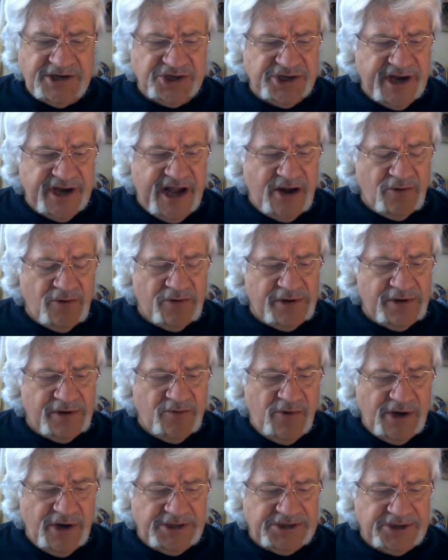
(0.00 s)
Misty went to the
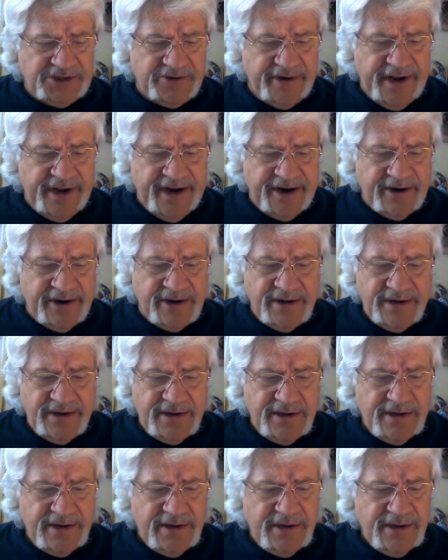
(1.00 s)
bathroom and had a
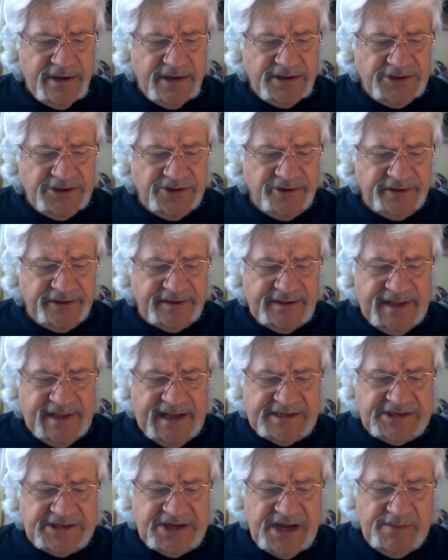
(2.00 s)
shower and washed
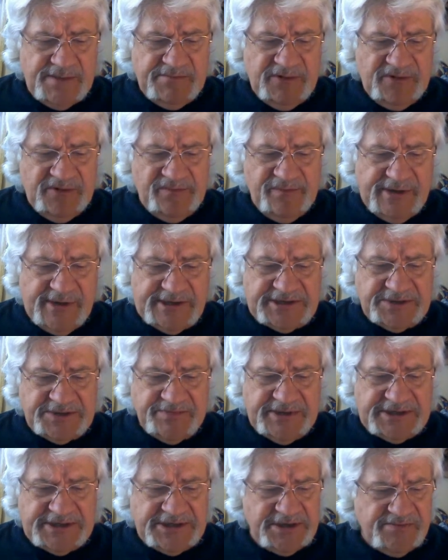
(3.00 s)
her hair.
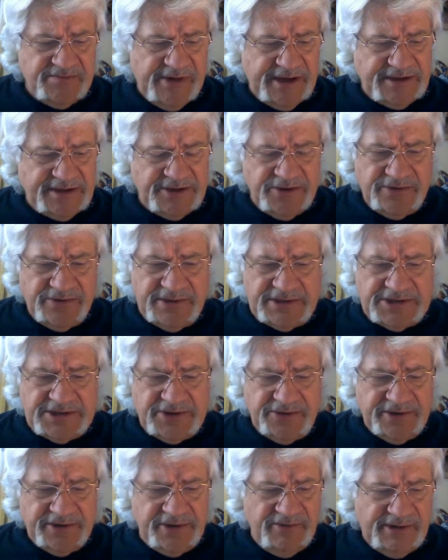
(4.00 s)
During the last
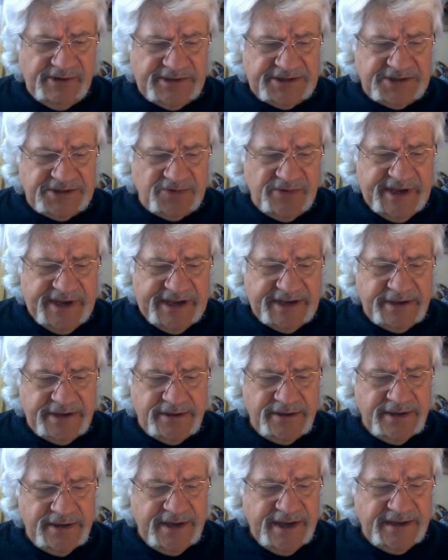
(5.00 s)
couple of months, Misty
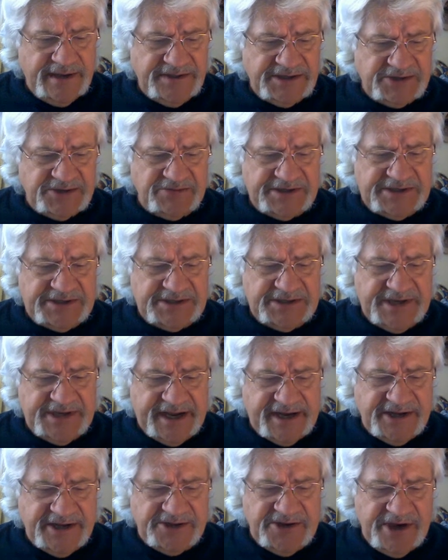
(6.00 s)
might do this only
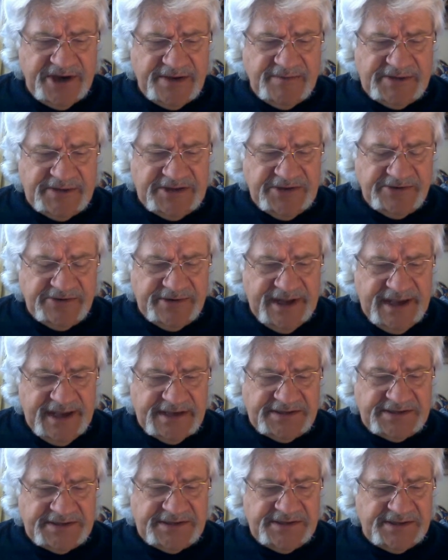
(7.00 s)
once a week, and
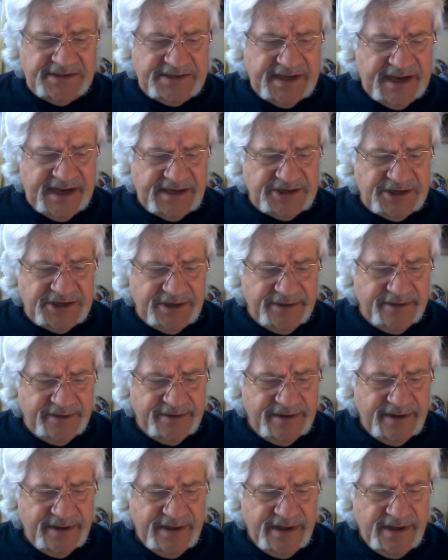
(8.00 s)
this was the second
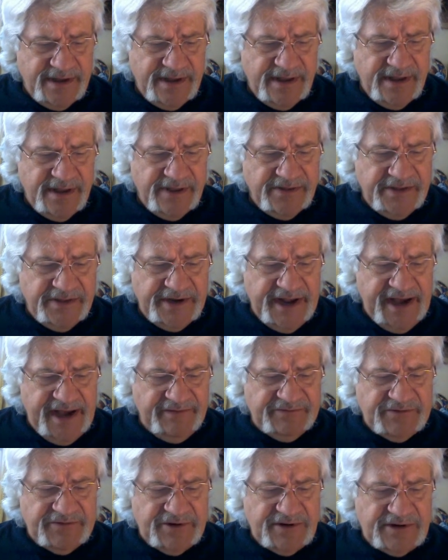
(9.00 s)
time in 2 days," said
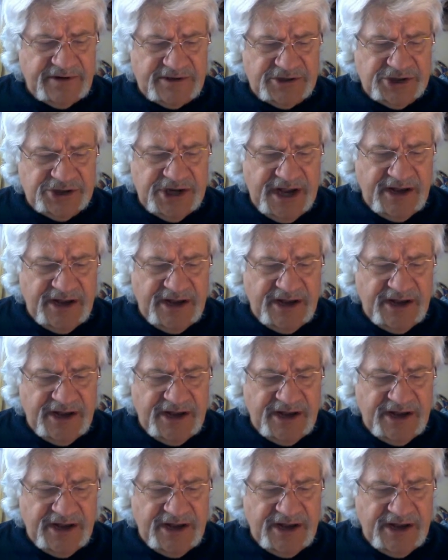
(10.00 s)
Sasha.